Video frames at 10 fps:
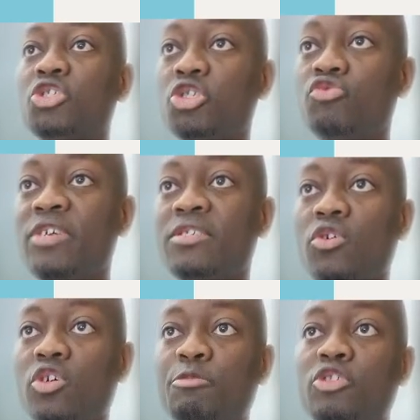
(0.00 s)
Children's
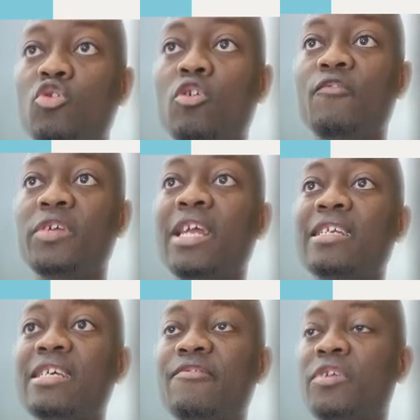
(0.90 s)
Hospital of
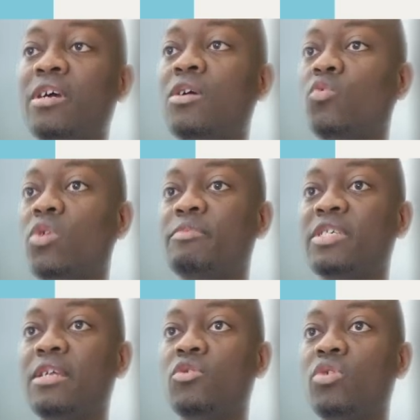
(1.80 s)
Philadelphia
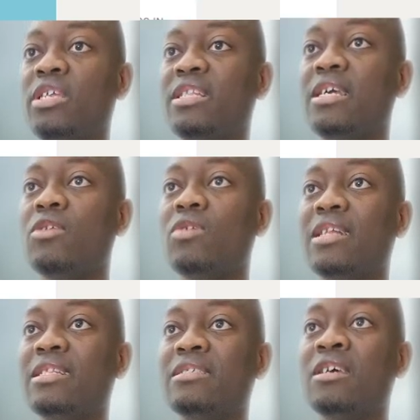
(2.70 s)
website, okay? Take a look
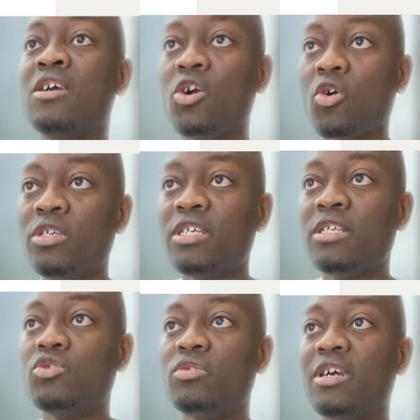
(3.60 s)
at this.
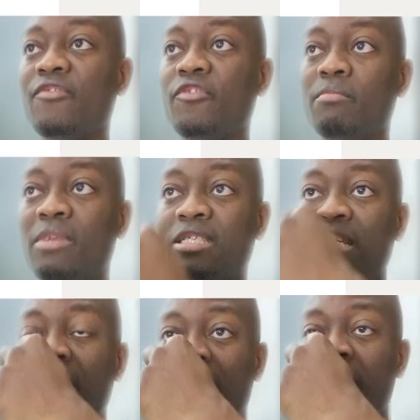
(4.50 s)
Congenital
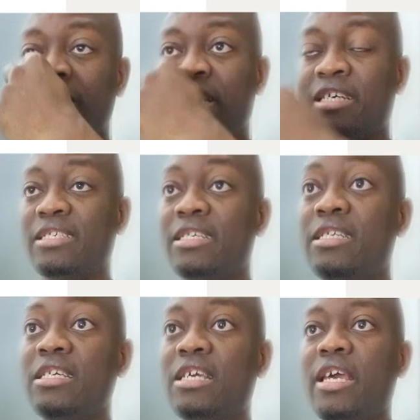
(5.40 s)
diaphragmatic hernia,
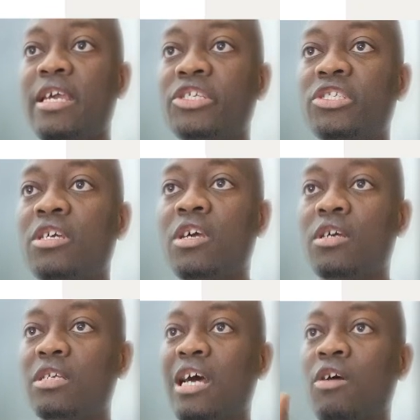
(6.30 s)
CDH.
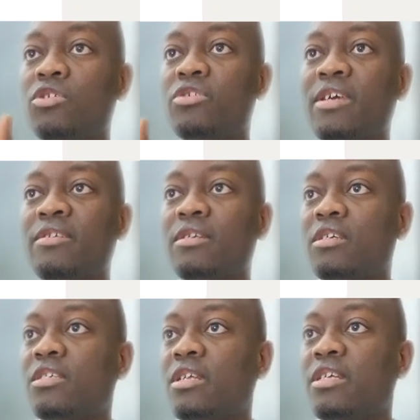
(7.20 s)
Now, you can
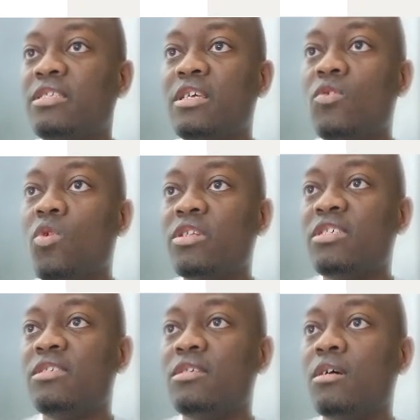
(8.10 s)
easily see
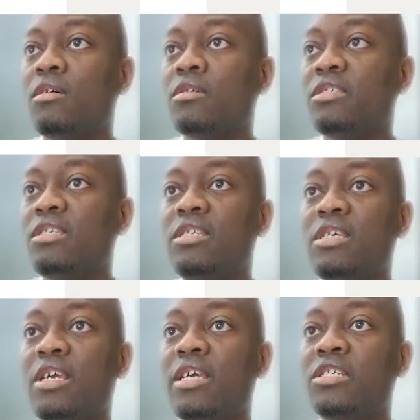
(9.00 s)
what is
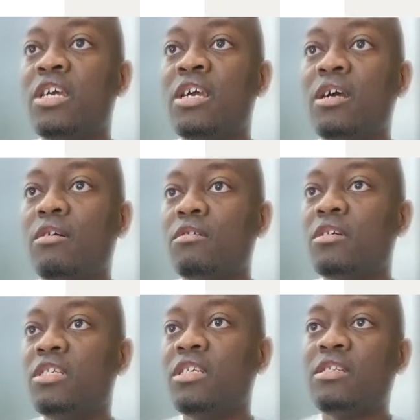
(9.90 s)
CDH.
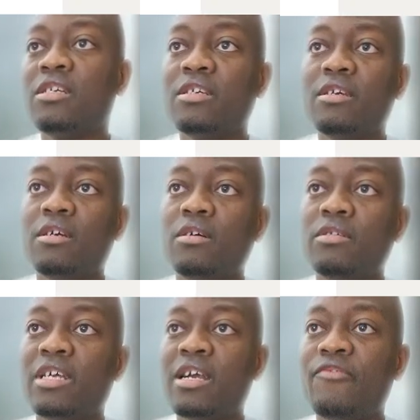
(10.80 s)

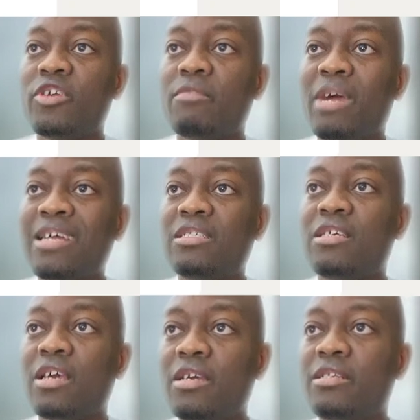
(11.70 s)
Congenital
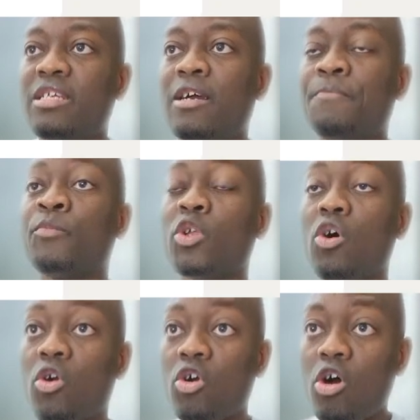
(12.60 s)
diaphragmatic hernia
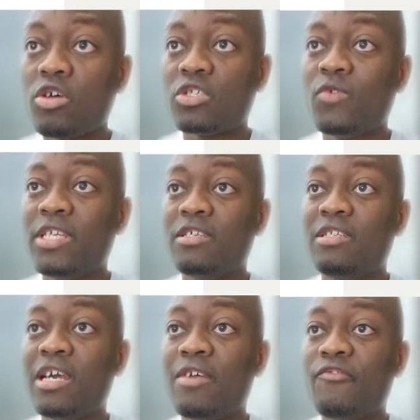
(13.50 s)
occurs when the
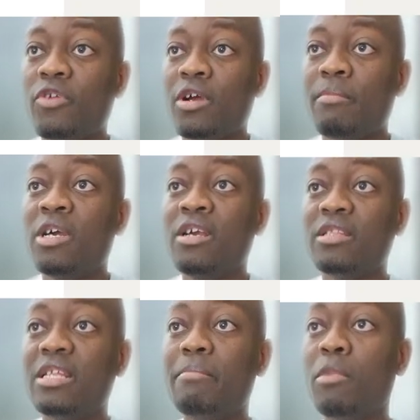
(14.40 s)
diaphragm,
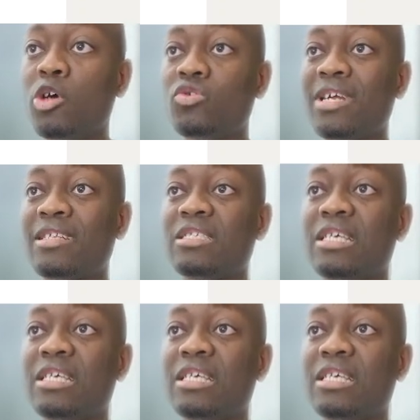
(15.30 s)
the muscle that